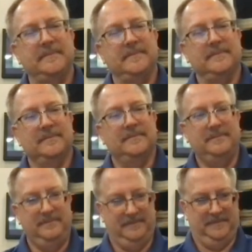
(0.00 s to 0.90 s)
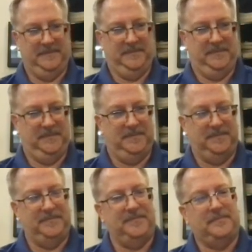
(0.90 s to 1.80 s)

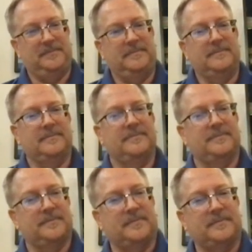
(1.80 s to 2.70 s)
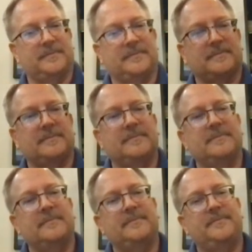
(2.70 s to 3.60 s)

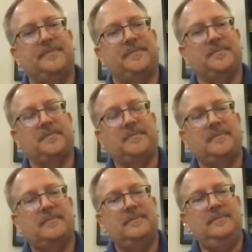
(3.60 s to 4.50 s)
[no speech]